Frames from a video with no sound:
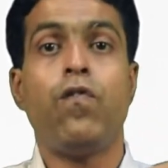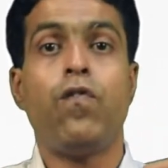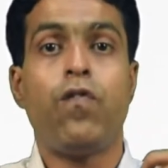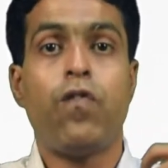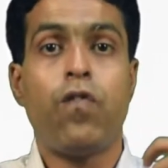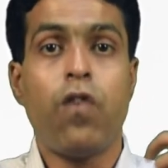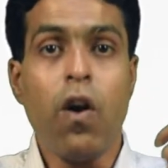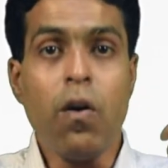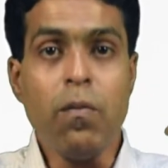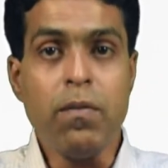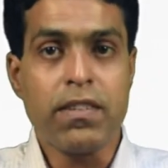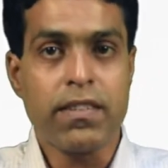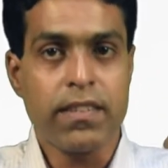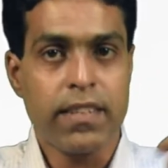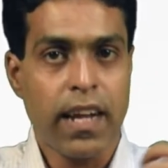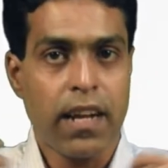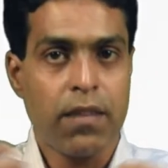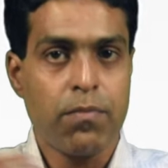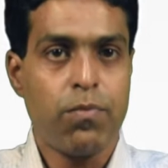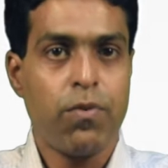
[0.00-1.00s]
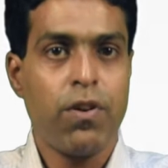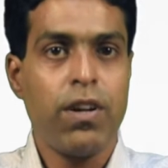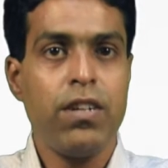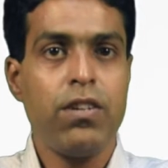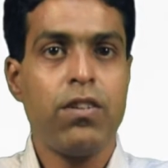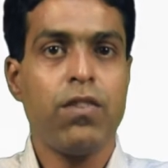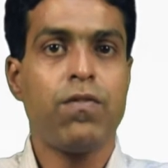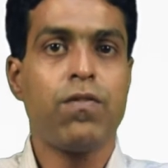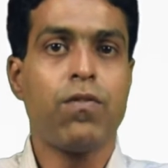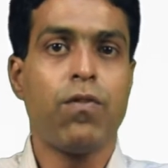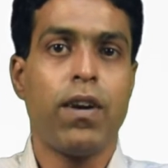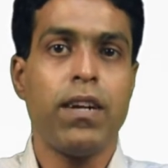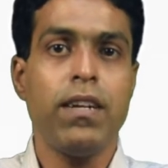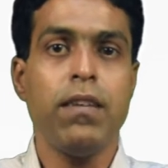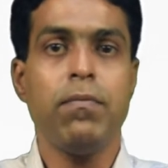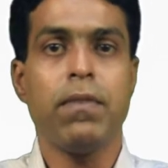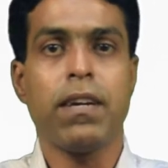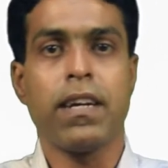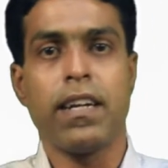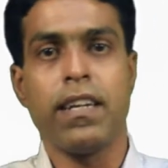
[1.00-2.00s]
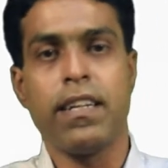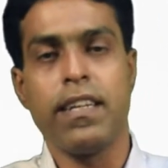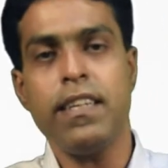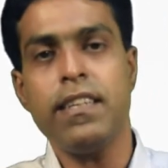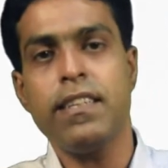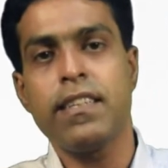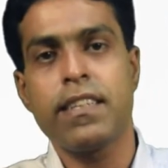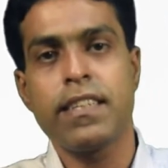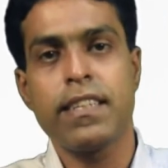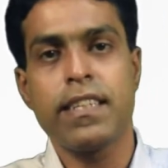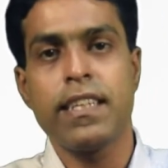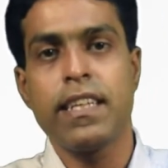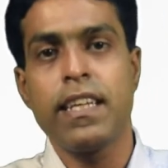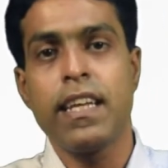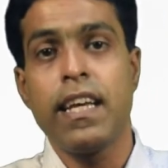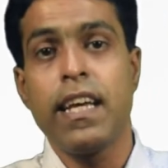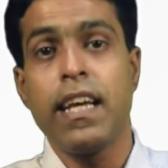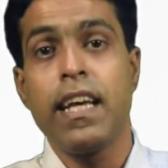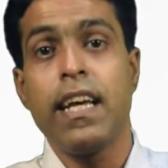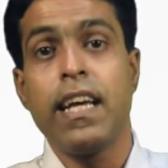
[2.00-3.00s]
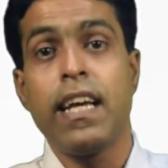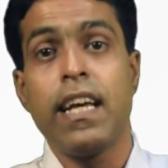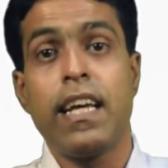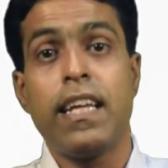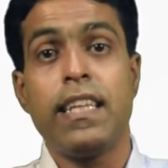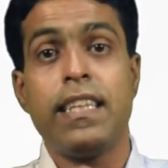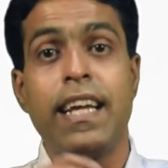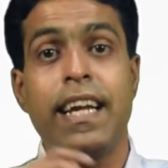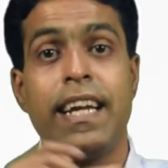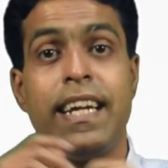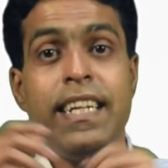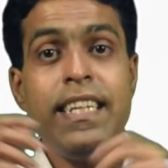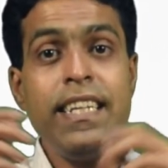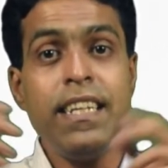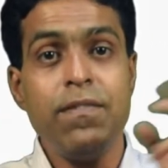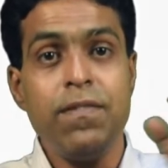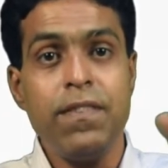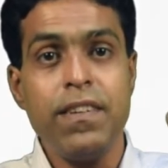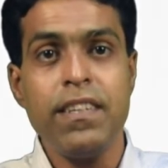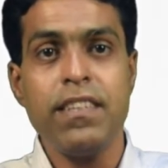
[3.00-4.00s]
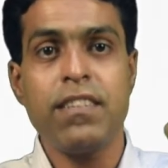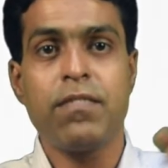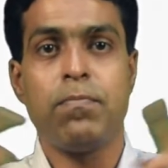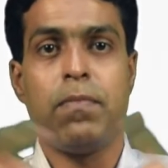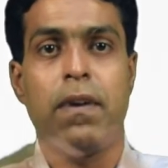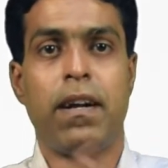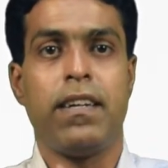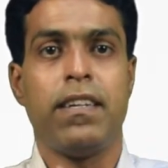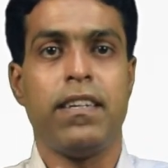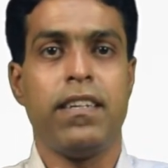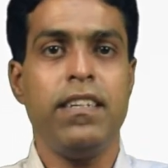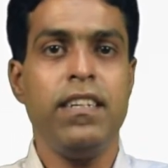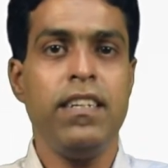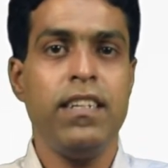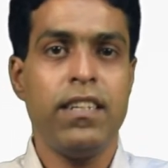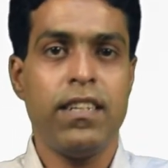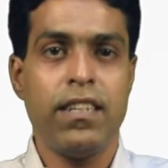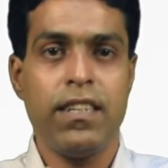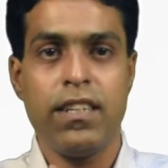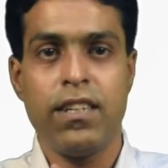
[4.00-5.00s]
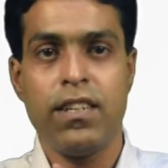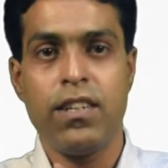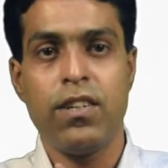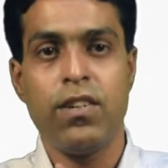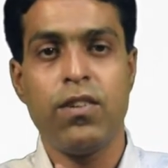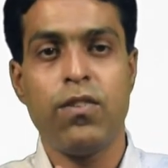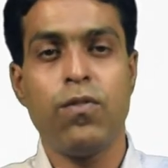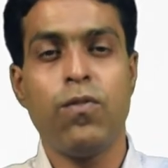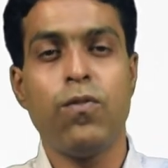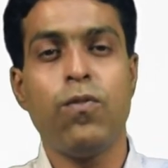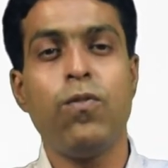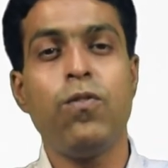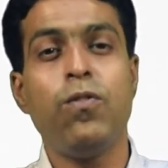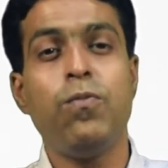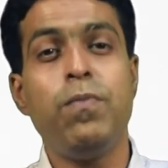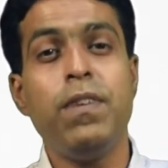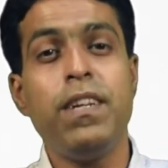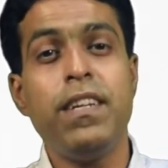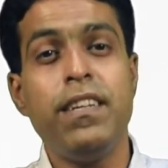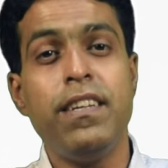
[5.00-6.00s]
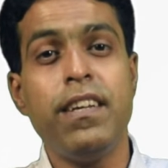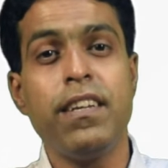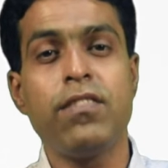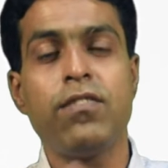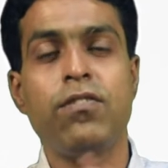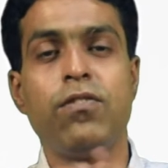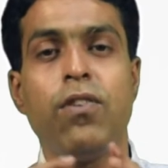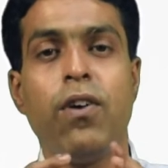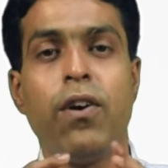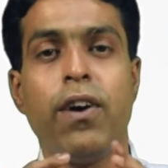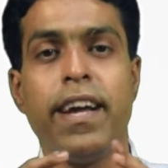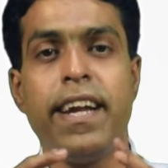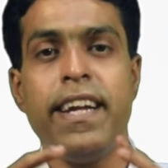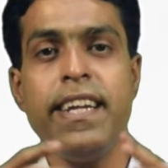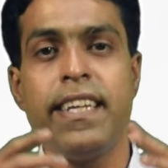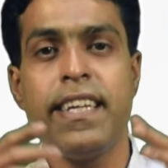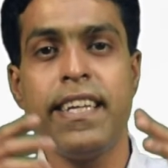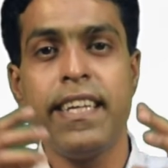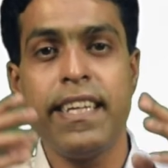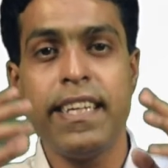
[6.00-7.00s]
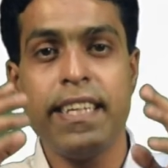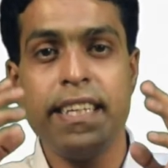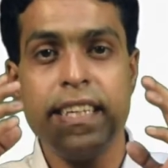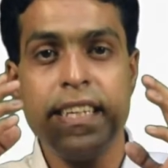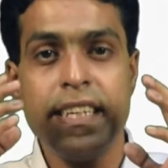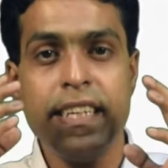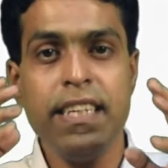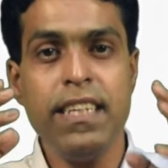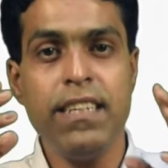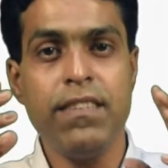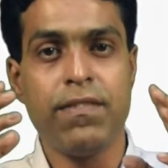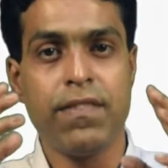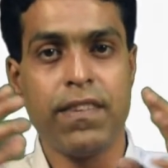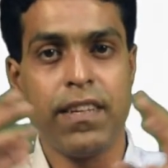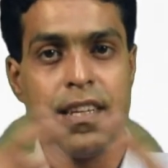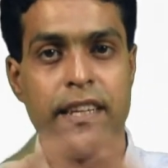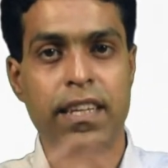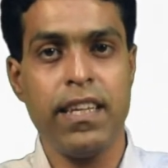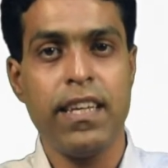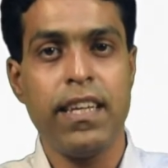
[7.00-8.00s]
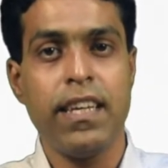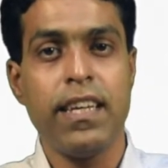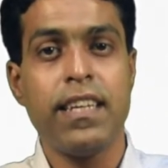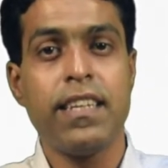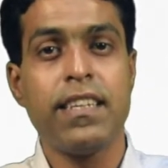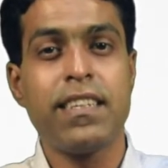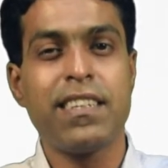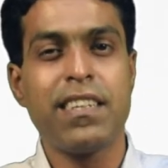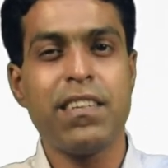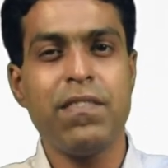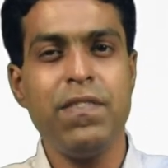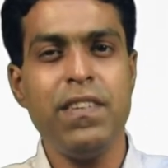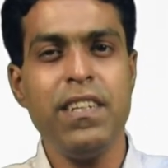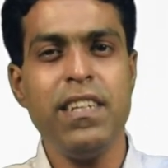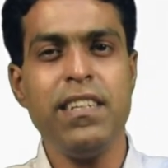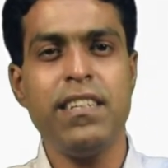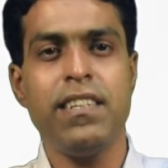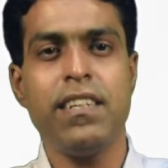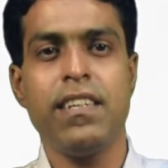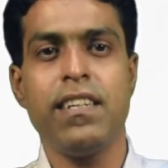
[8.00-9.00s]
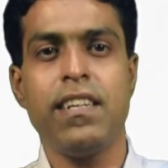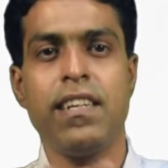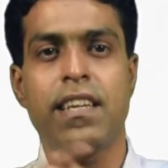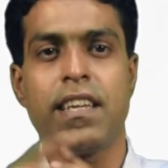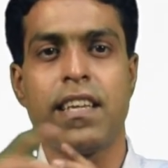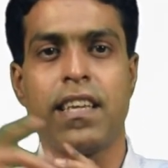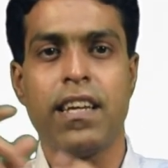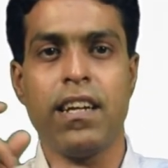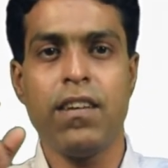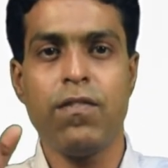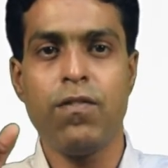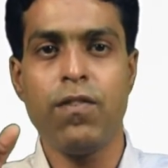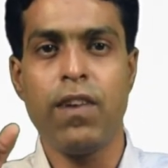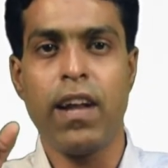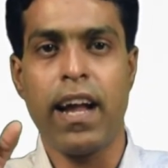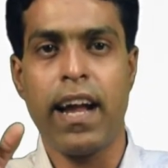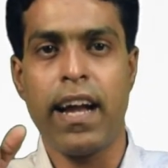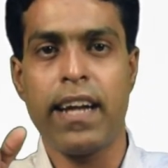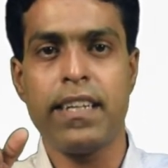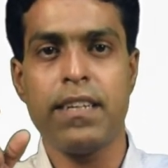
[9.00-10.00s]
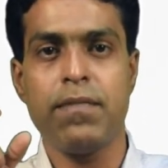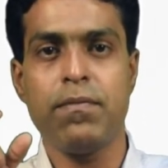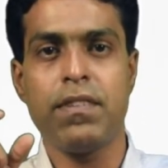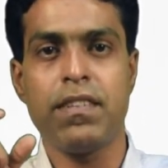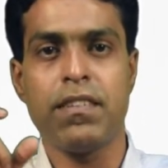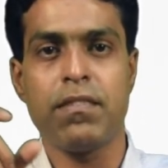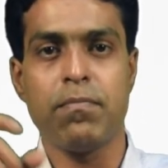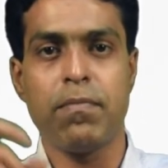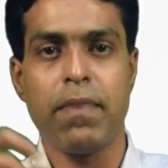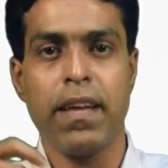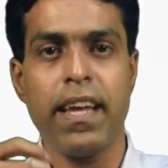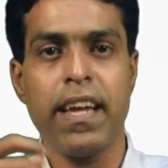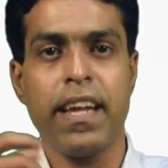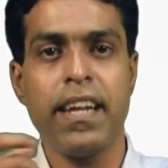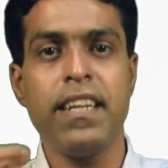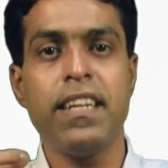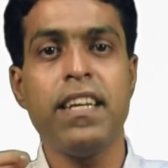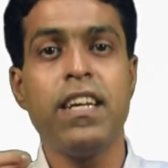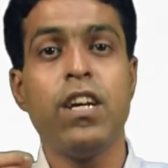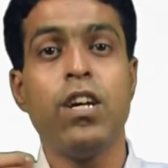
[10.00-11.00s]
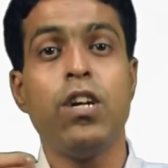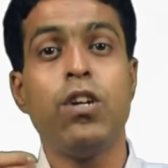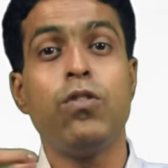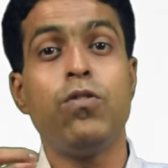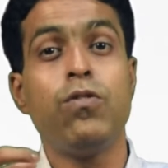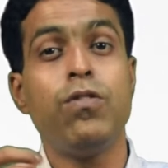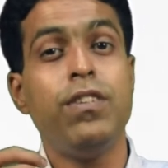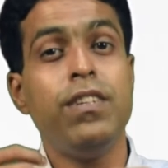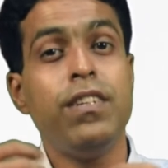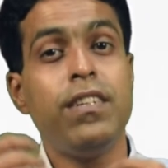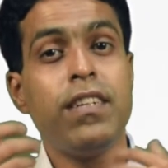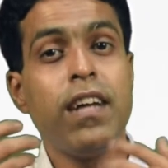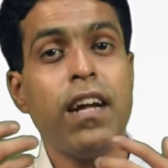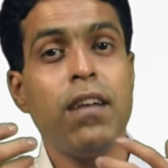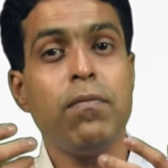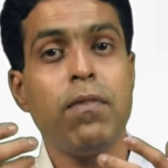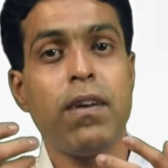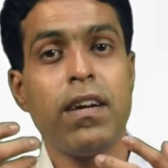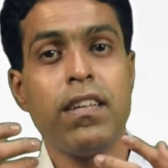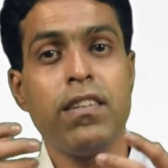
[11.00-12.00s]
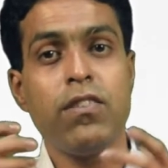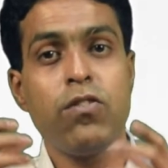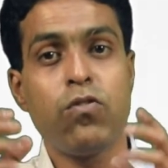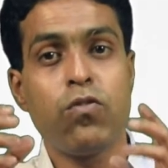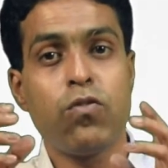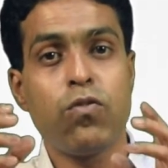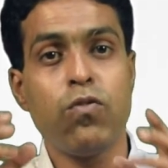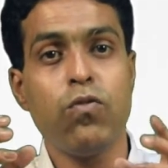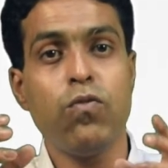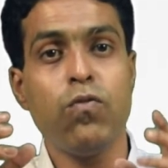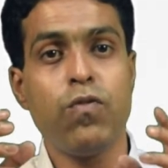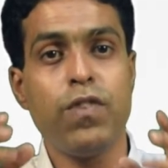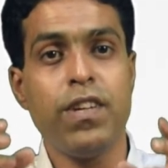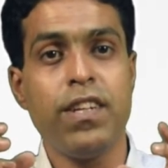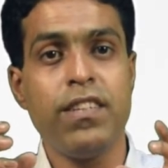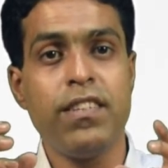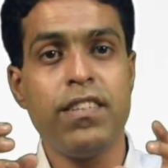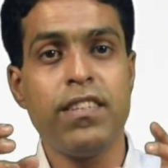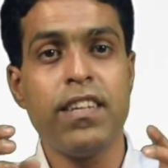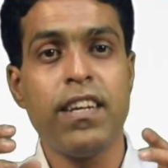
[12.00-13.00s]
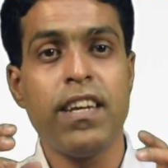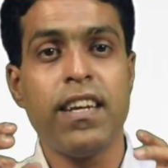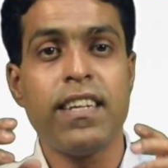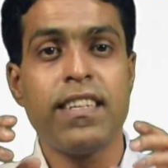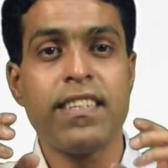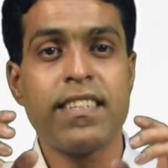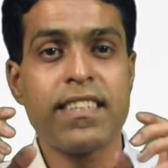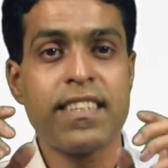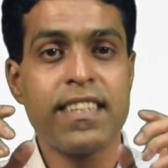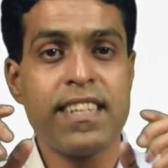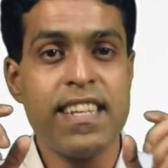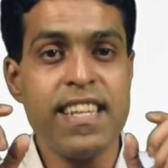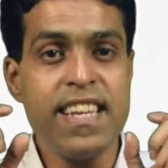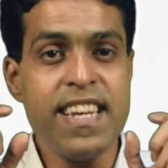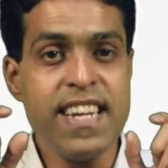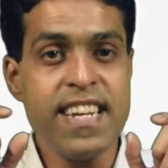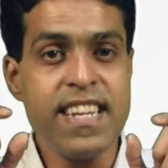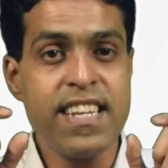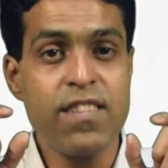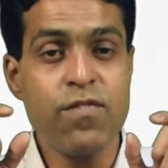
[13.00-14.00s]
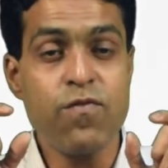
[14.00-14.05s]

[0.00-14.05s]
From a standpoint of quantum mechanics, the interference pattern would be destroyed if a sufficiently careful attempt is made to determine through which slit